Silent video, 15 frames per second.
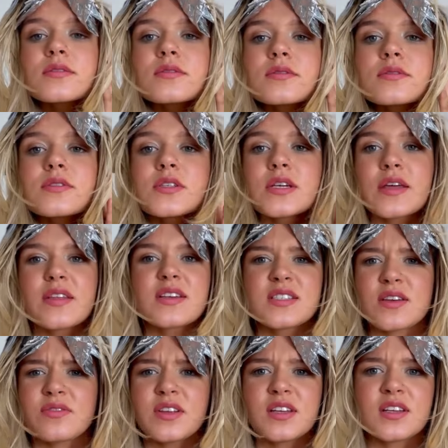So yeah, that's
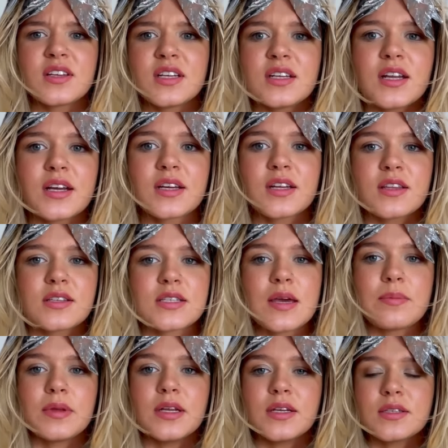definitely going to need like another 10
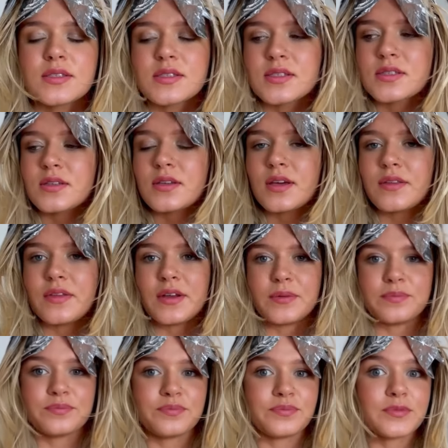minutes, and then
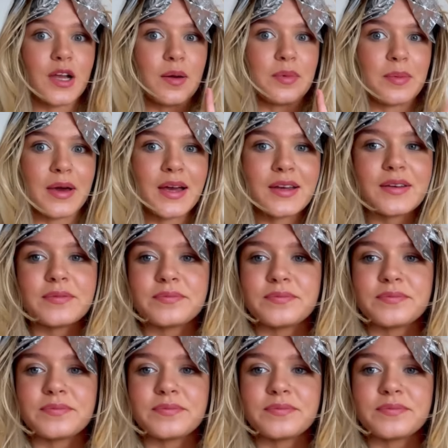I'll be back.